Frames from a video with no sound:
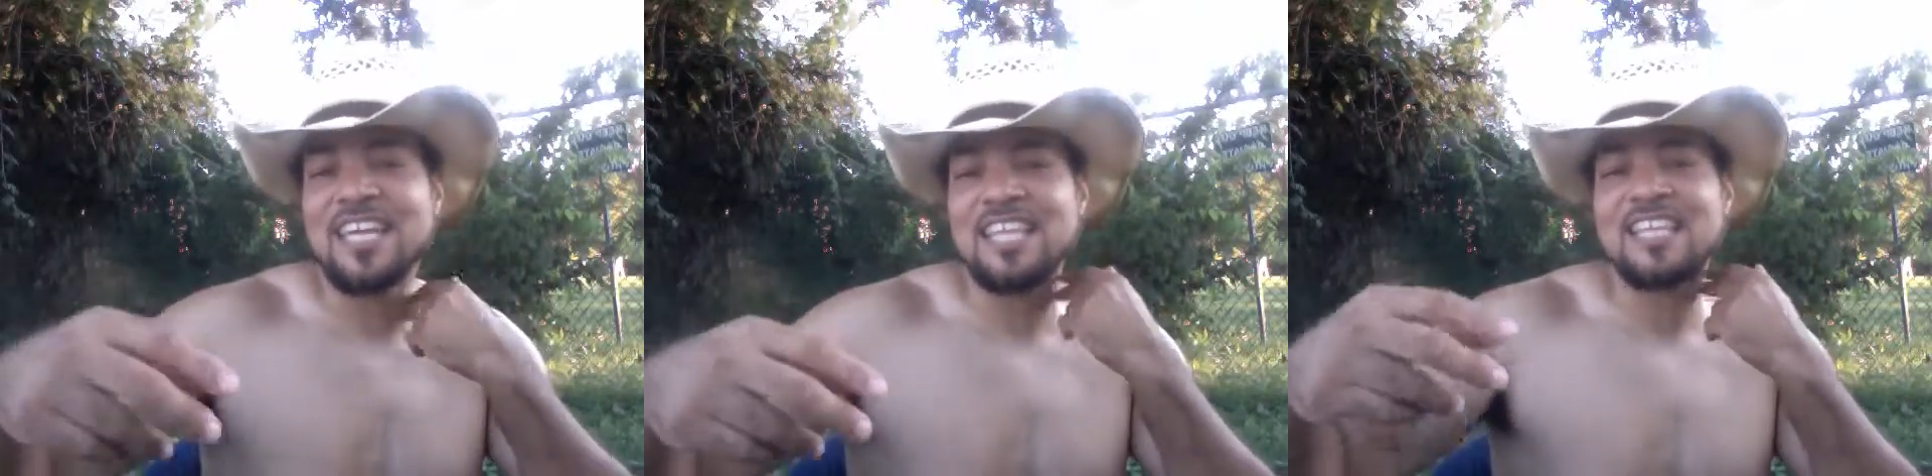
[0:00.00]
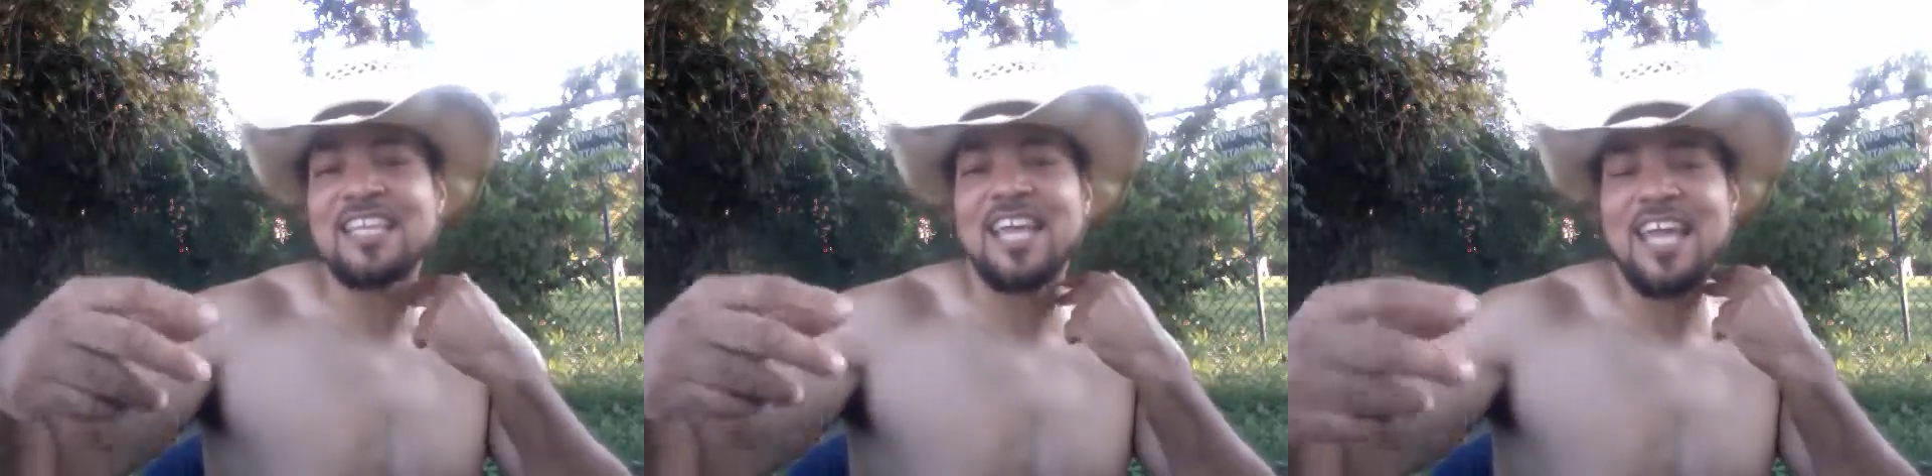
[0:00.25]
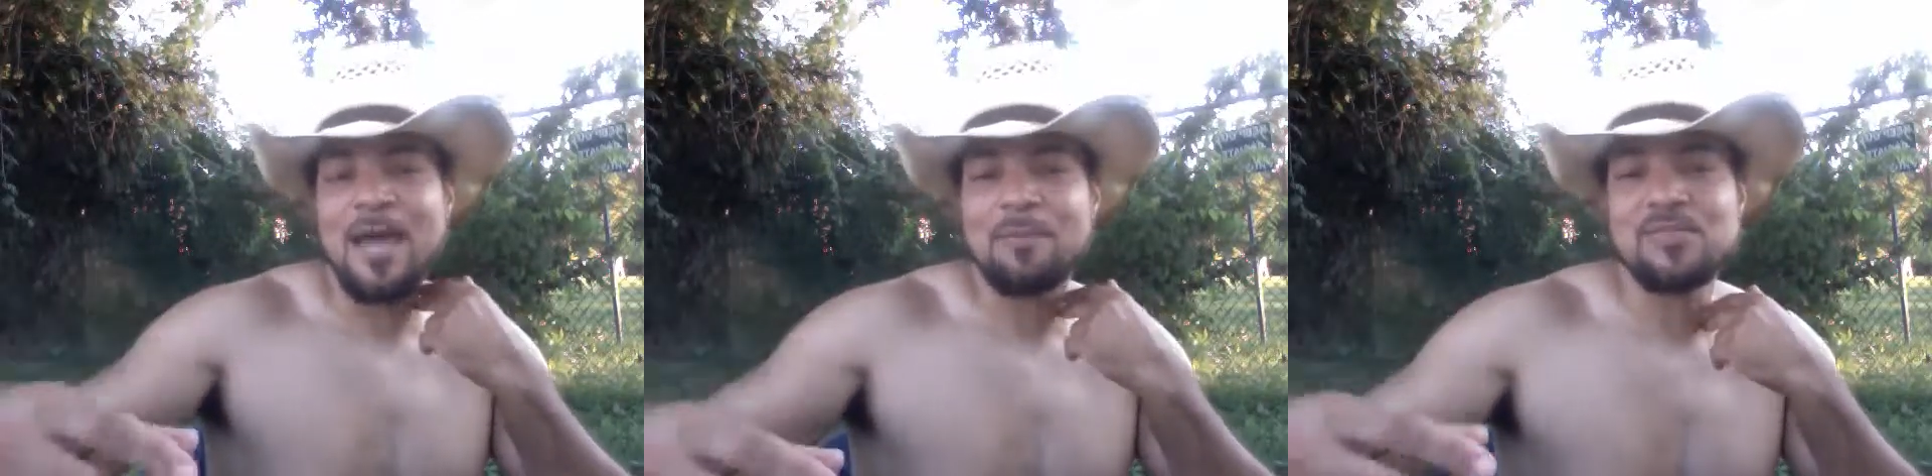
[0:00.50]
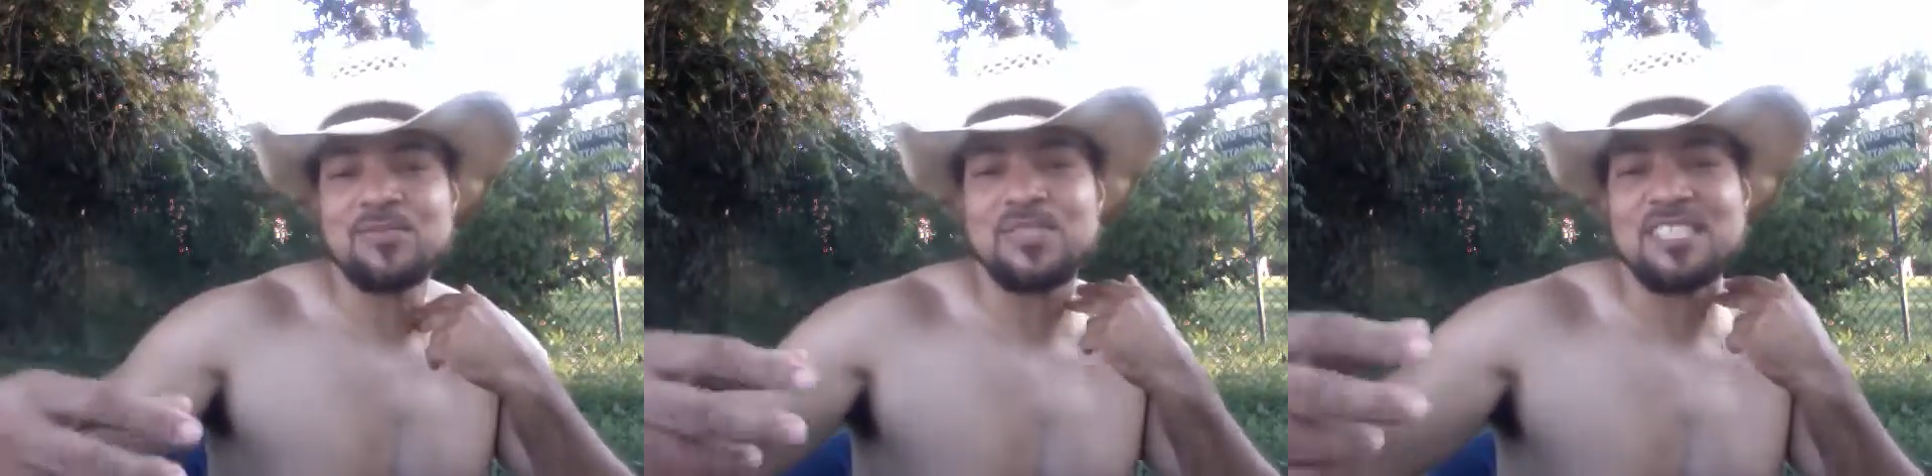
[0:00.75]
that
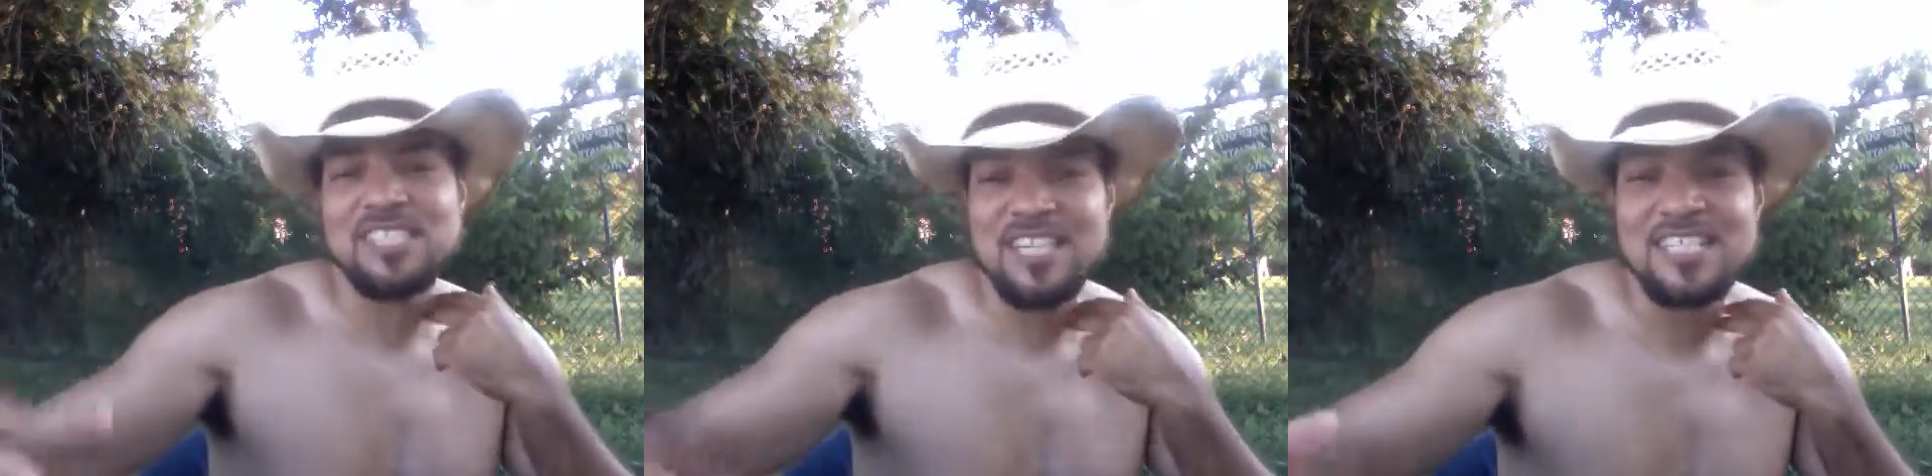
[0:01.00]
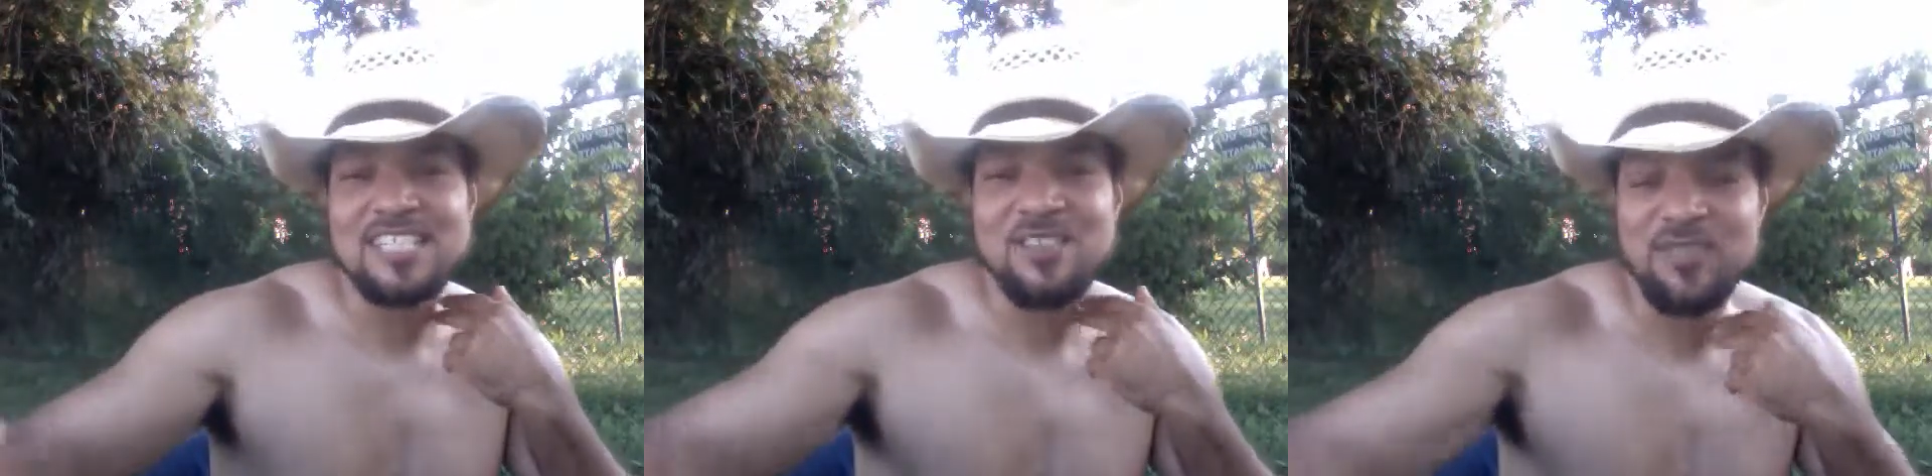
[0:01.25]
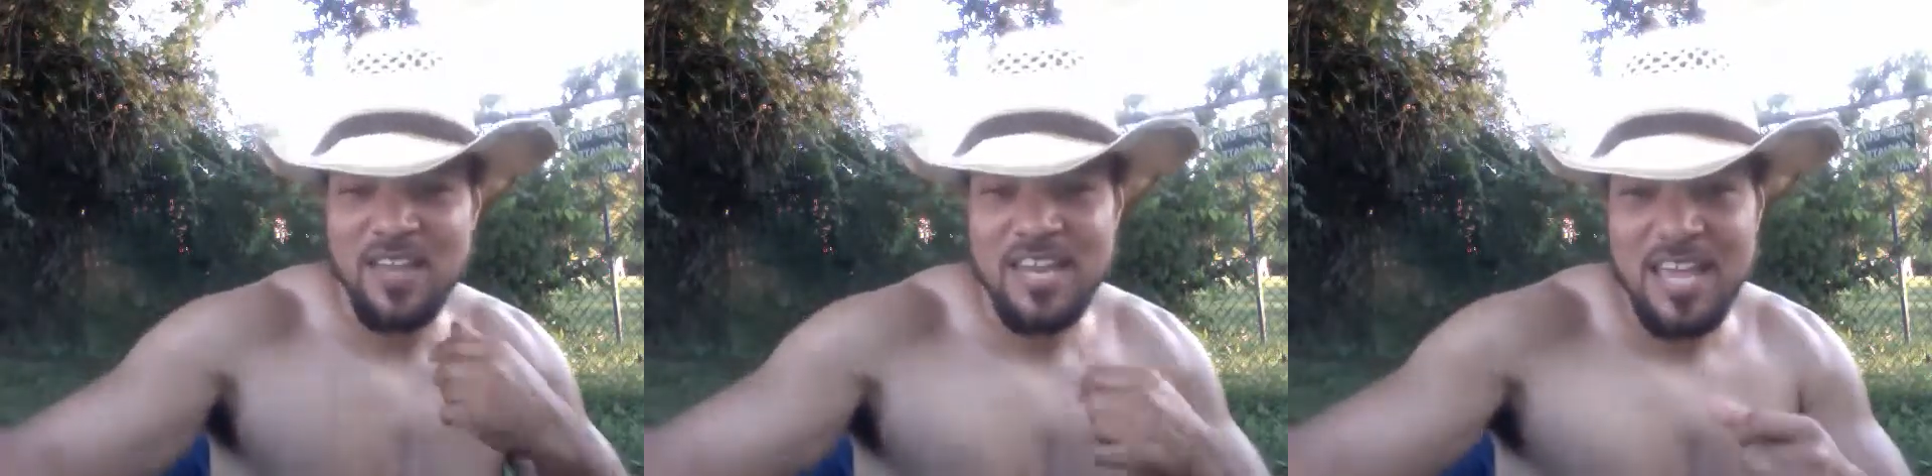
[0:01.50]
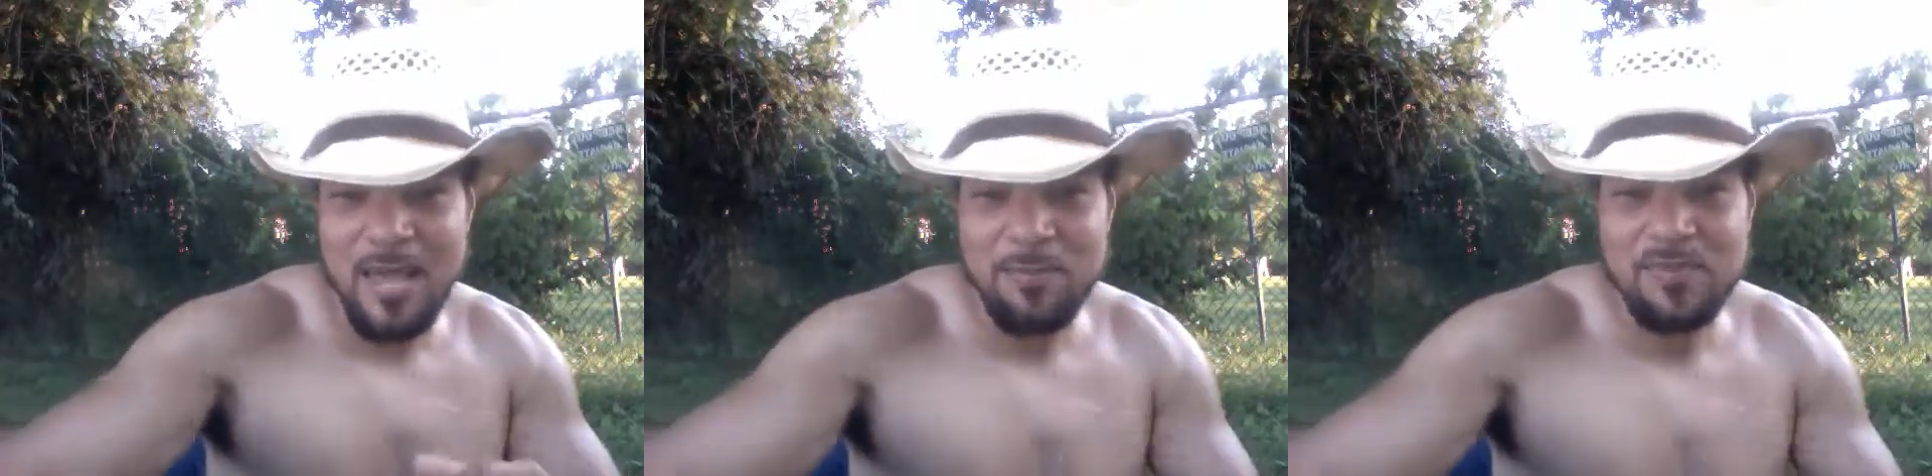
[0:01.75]
happens, when the shit hits the fan
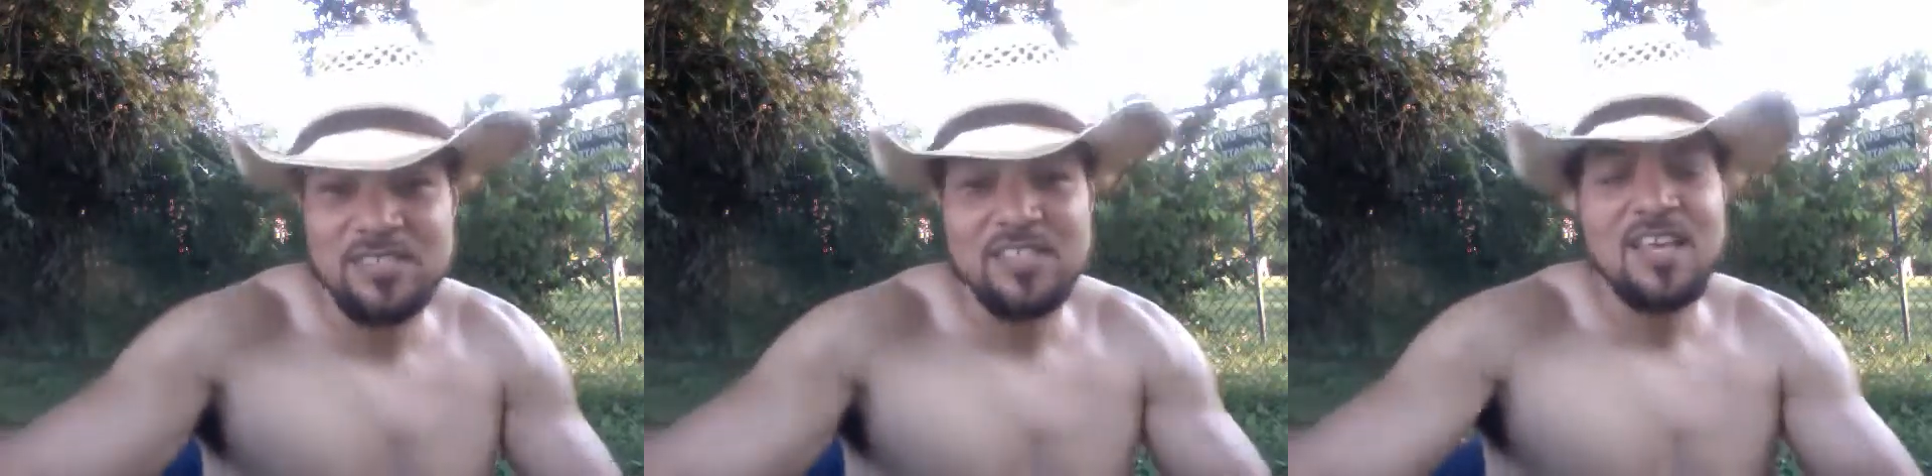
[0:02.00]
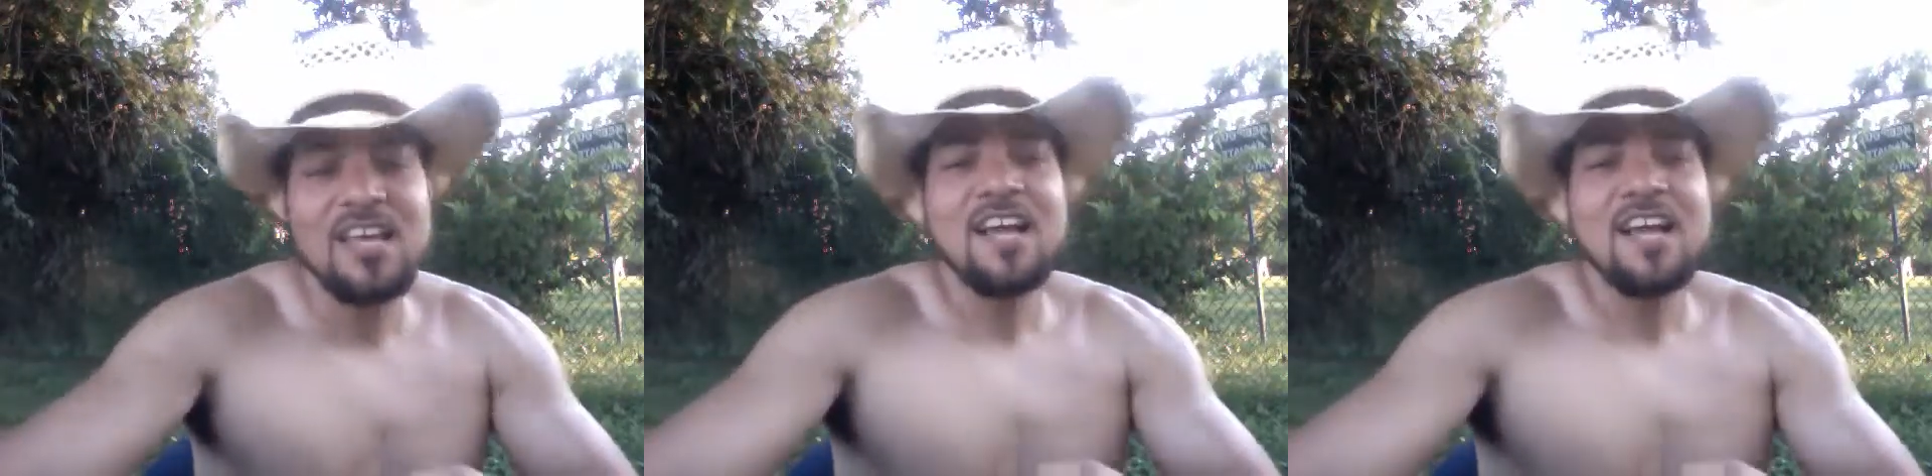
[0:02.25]
happens,